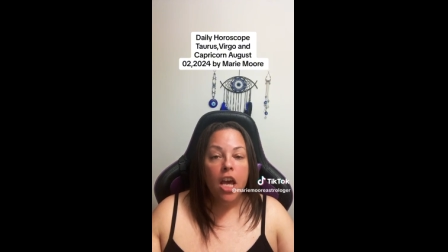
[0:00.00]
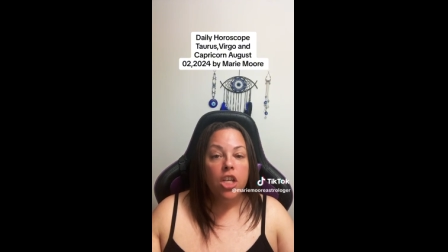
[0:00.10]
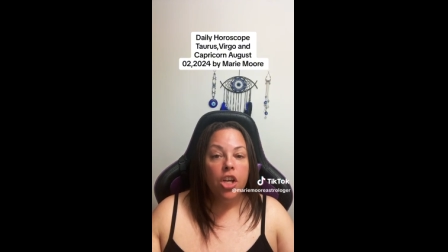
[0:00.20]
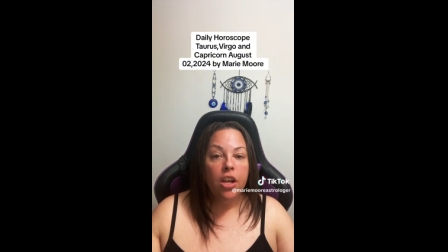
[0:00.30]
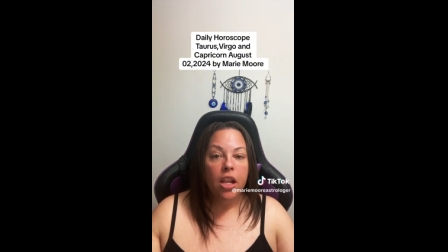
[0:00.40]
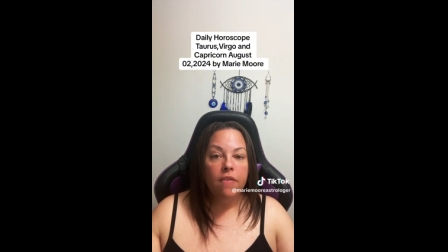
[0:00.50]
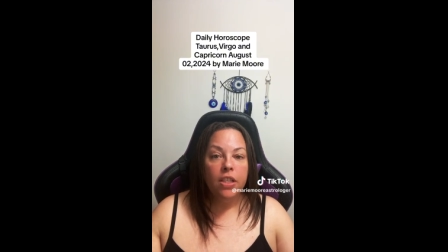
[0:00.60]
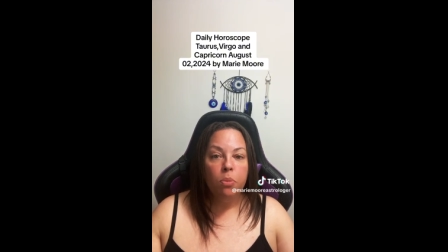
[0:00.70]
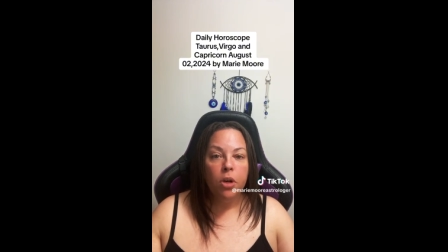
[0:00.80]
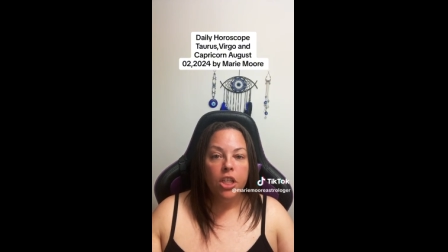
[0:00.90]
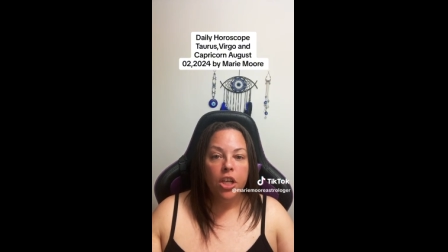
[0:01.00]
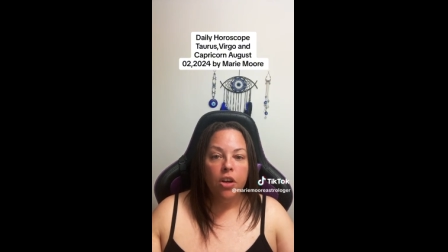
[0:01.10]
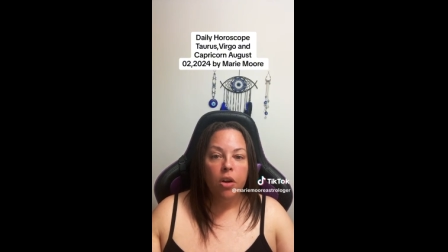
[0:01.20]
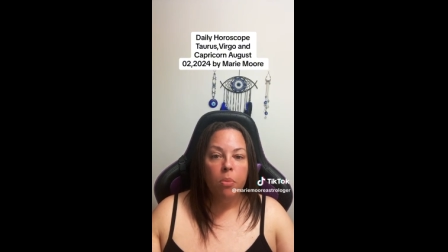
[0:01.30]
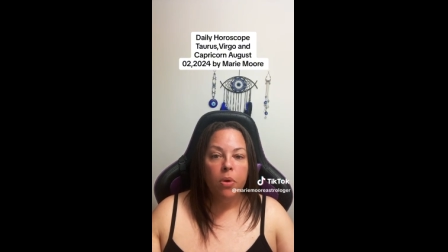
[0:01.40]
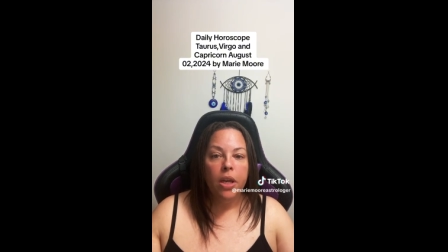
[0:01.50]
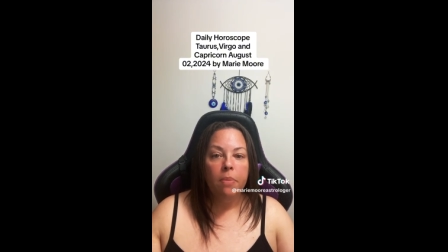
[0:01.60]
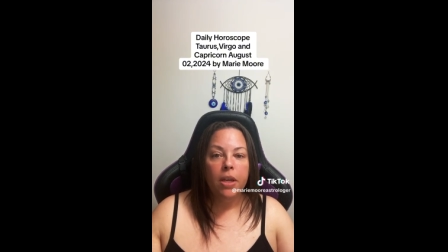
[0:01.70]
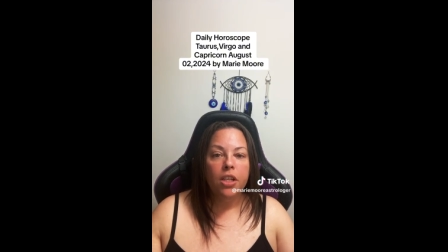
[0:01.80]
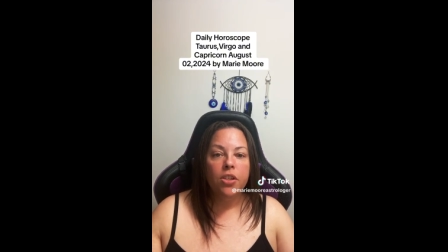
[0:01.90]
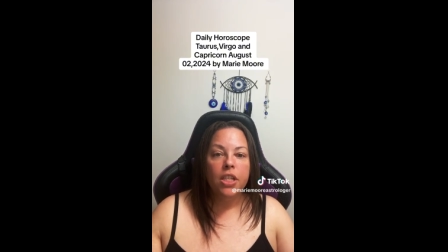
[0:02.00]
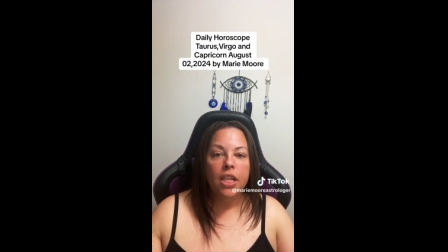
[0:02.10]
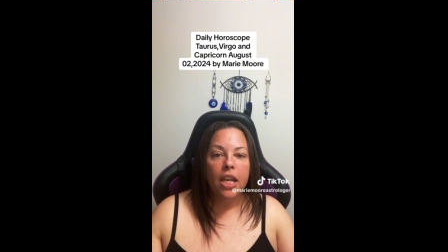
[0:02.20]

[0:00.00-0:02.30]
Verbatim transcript: Show your love and support to your girl, Marie. Make sure to